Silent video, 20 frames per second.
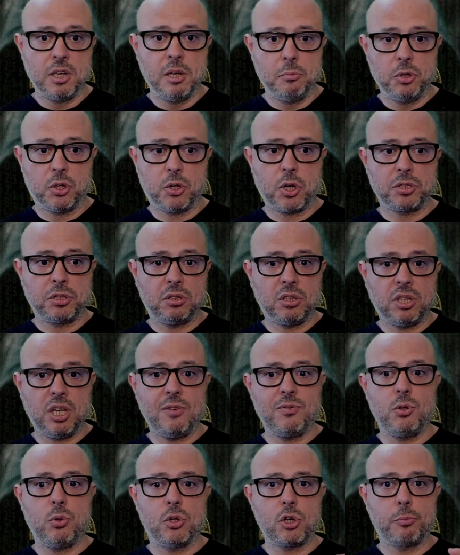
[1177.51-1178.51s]
because it
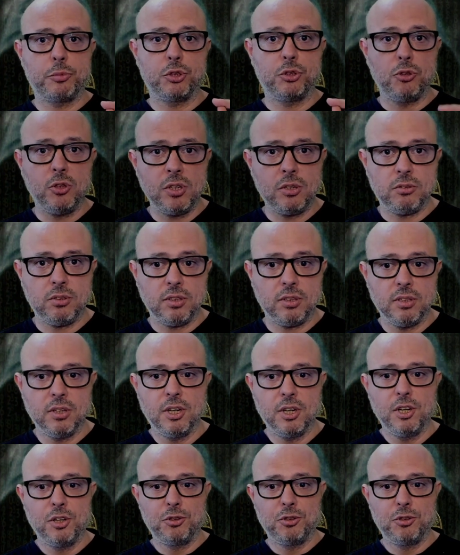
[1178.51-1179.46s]
gives you an opportunity